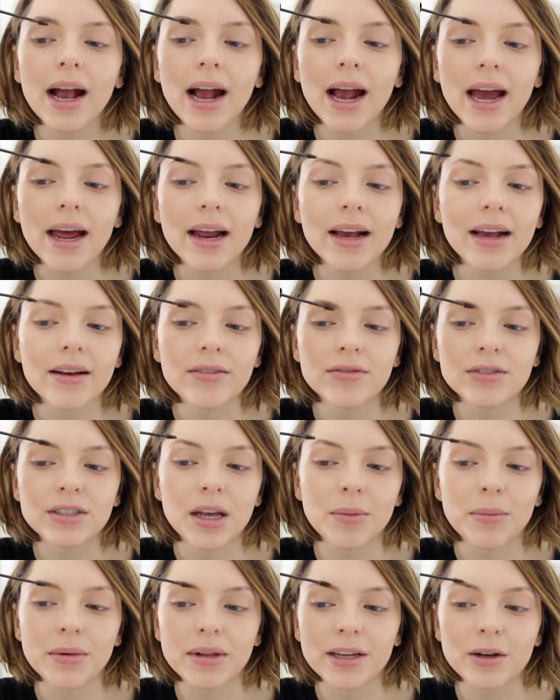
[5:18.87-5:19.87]
It gives
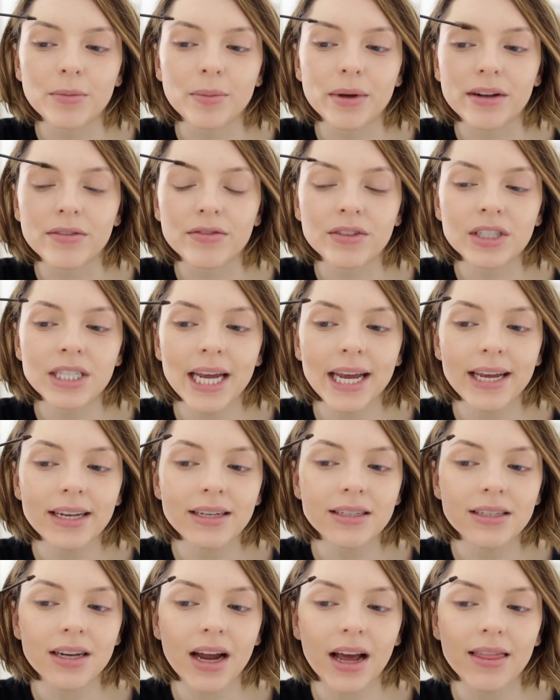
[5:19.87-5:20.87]
them a little bit of
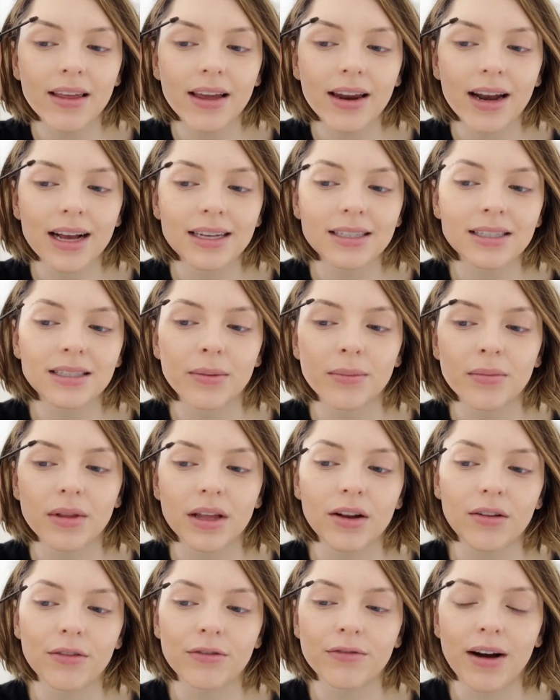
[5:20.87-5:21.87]
tint. I think it has some
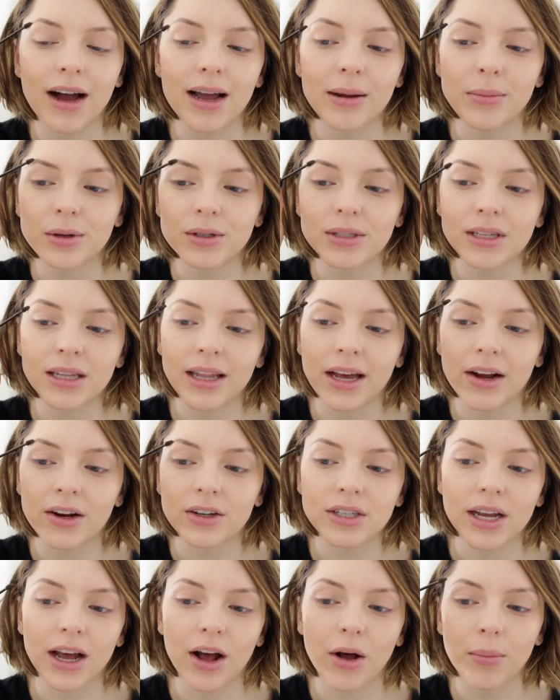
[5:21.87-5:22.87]
little fibers in
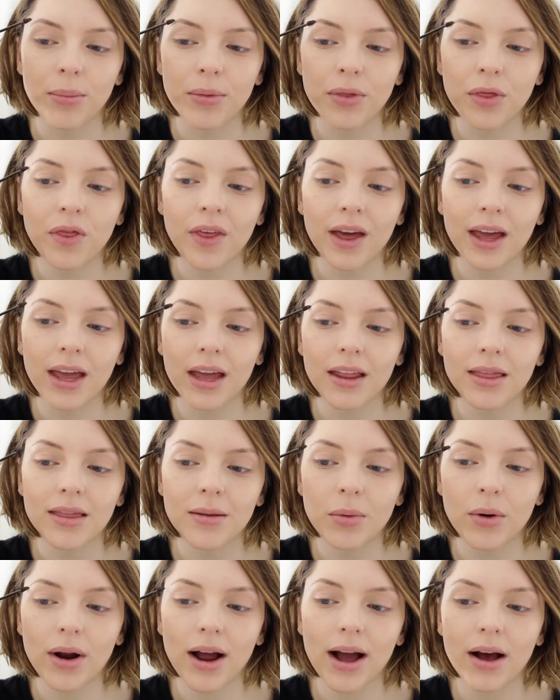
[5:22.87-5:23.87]
there to help thicken
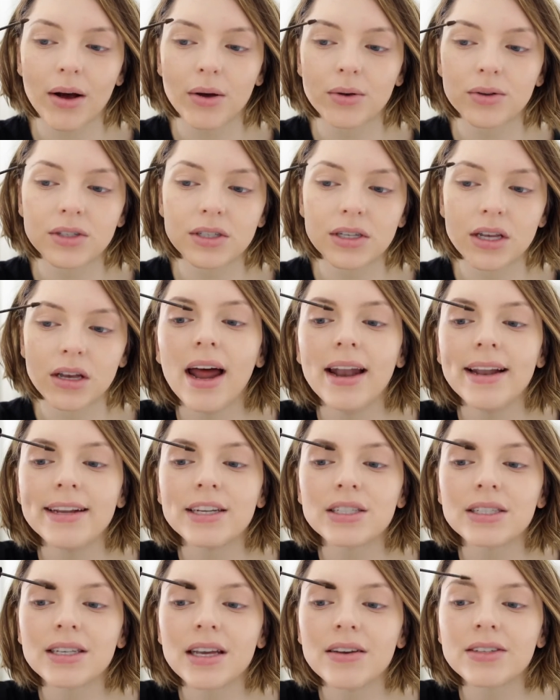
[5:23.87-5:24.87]
the brows. And it
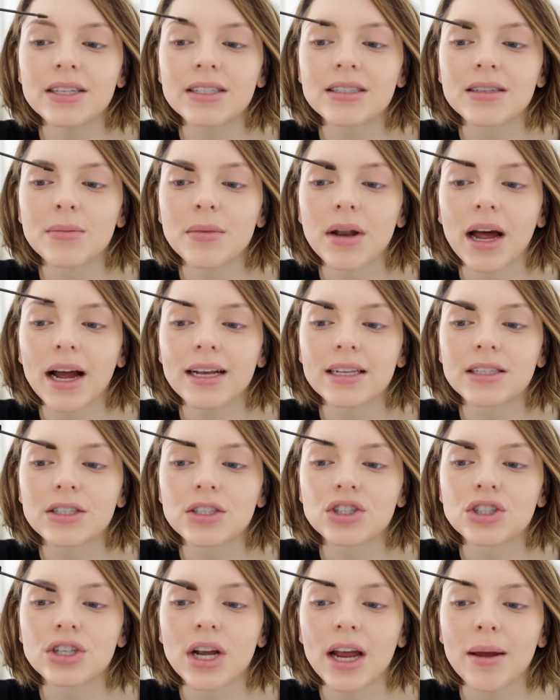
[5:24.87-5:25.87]
just gives it some
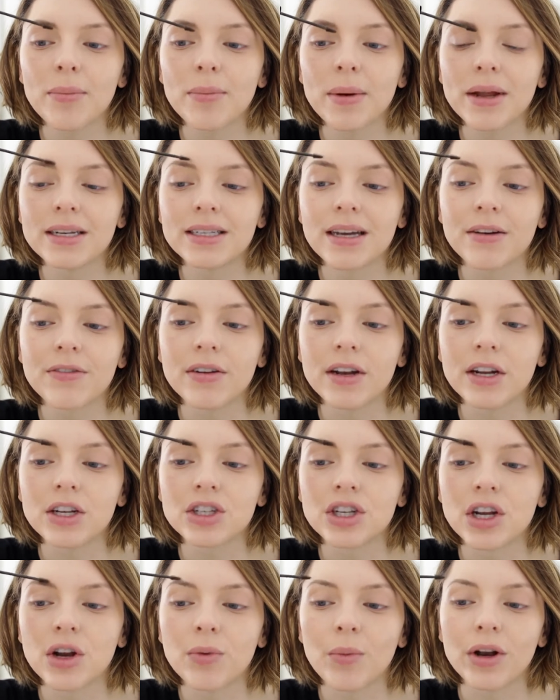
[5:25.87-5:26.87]
nice shape and
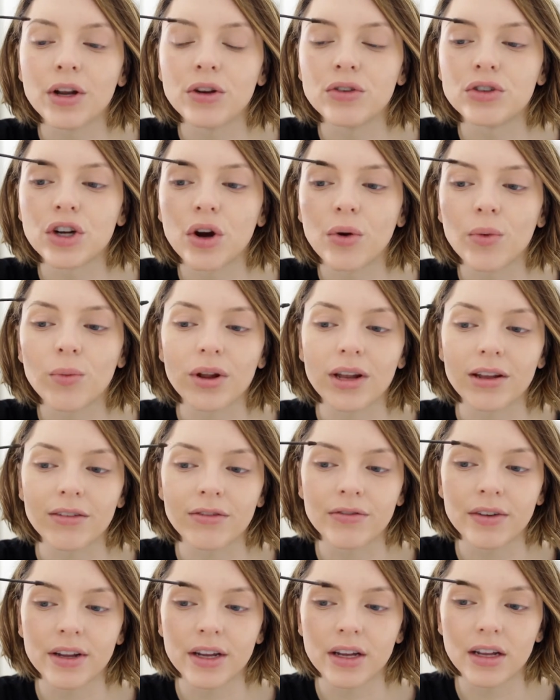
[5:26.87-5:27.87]
definition when you don't really
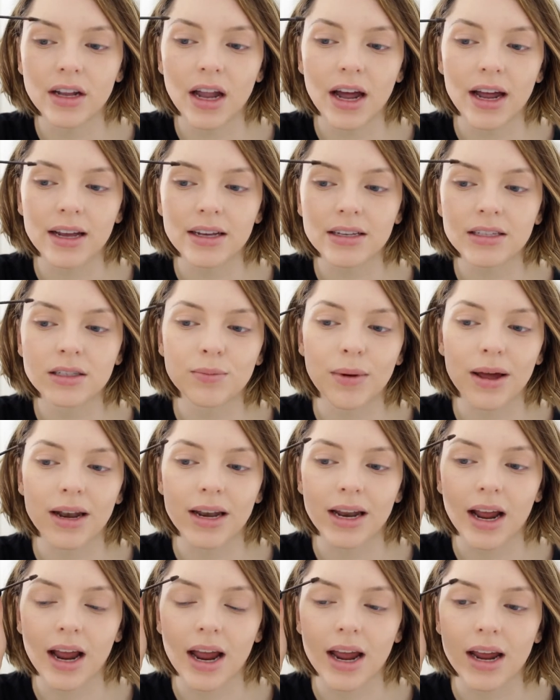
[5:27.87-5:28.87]
feel like
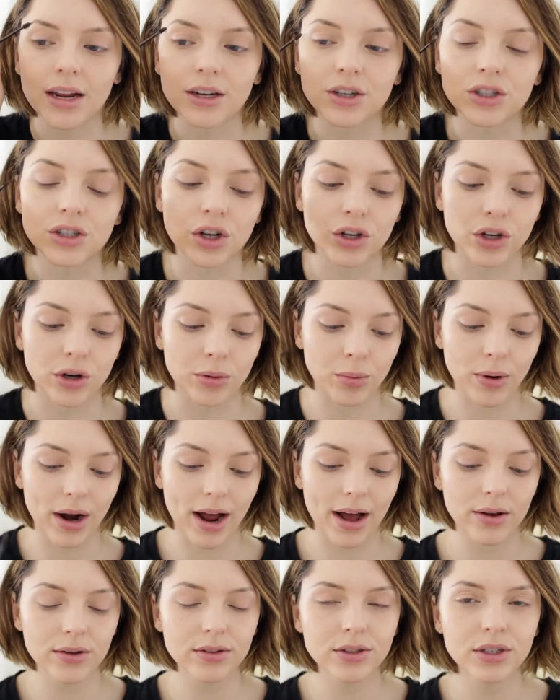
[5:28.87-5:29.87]
spending ages on your
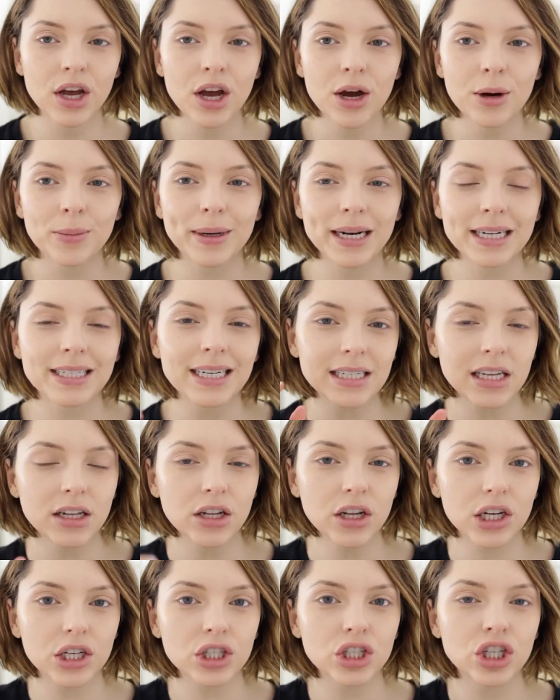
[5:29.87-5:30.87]
brows. But it
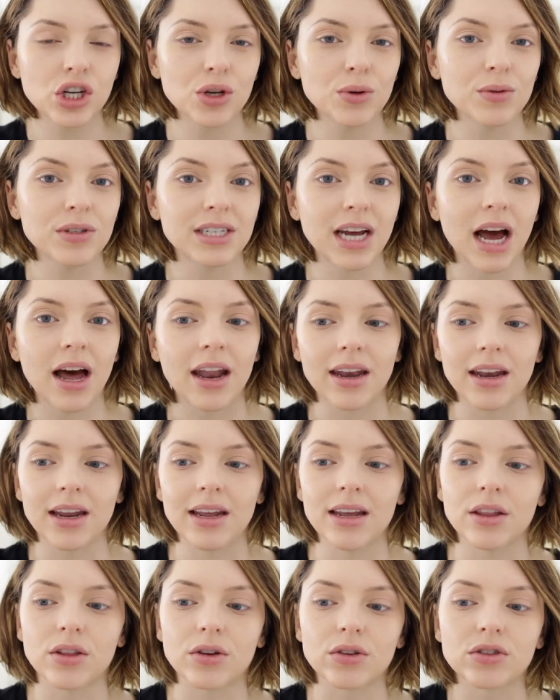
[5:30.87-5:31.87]
doesn't look too done
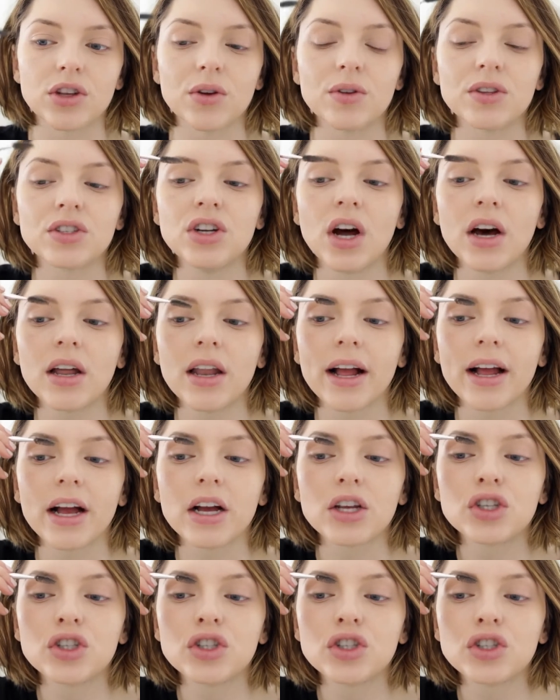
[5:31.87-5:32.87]
either. So it's not like
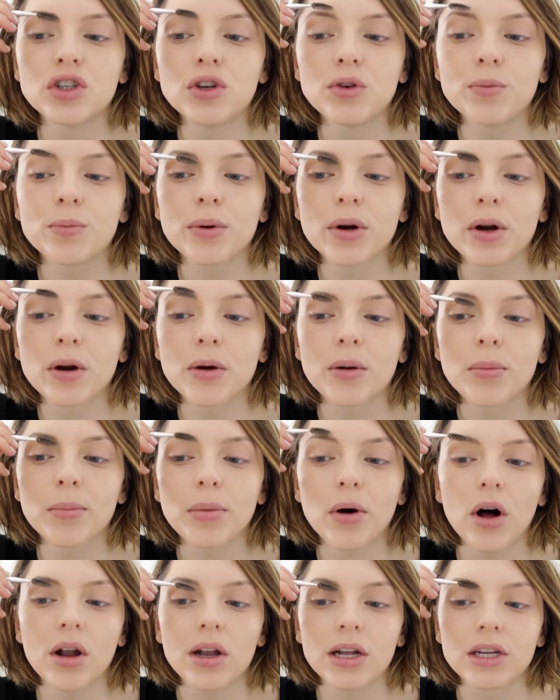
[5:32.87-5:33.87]
a super
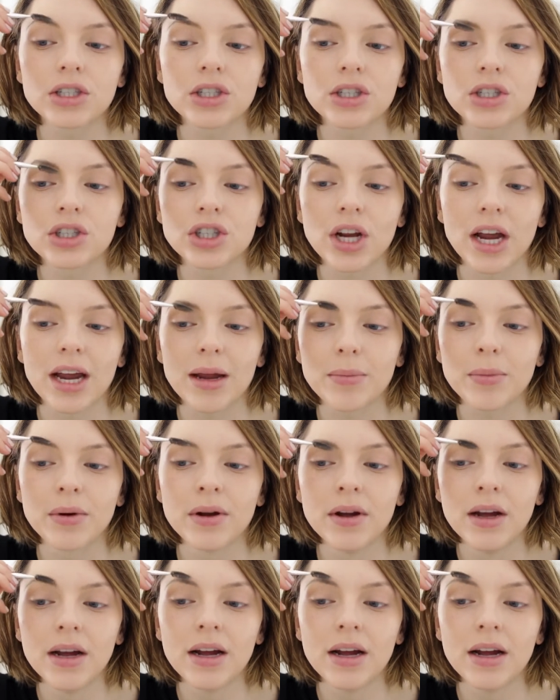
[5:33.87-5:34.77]
polished shape.